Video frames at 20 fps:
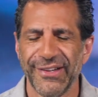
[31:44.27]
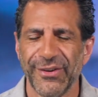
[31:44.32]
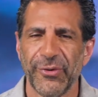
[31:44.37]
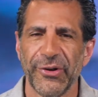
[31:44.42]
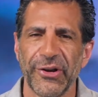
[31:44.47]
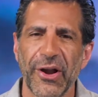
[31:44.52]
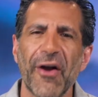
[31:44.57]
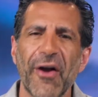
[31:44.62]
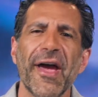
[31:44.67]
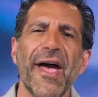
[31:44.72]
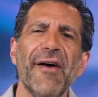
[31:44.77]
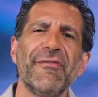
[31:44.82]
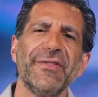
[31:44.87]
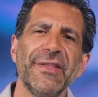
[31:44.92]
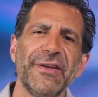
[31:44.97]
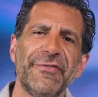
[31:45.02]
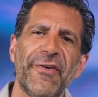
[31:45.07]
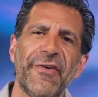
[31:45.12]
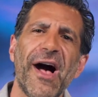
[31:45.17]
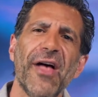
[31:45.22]
When our
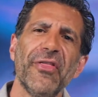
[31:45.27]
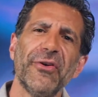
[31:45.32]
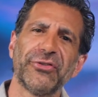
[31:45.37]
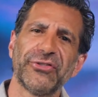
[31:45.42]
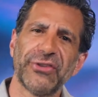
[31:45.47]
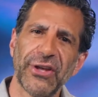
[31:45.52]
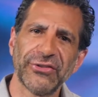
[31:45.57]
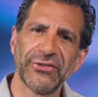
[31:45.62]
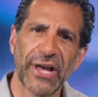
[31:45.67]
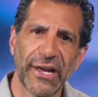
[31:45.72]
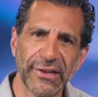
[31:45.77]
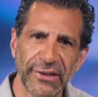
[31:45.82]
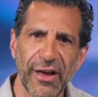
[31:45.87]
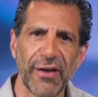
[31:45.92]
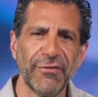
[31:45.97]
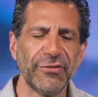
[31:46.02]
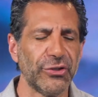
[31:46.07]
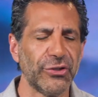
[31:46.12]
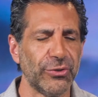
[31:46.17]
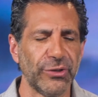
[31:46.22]
Heavenly Father says, I
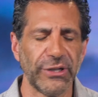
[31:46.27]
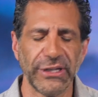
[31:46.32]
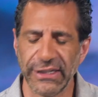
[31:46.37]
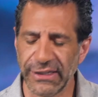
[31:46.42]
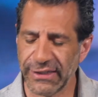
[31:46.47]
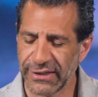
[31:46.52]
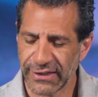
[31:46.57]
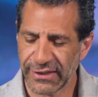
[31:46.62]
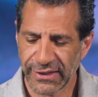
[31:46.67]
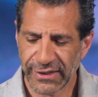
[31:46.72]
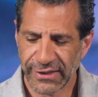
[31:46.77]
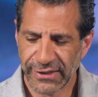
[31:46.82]
love you, He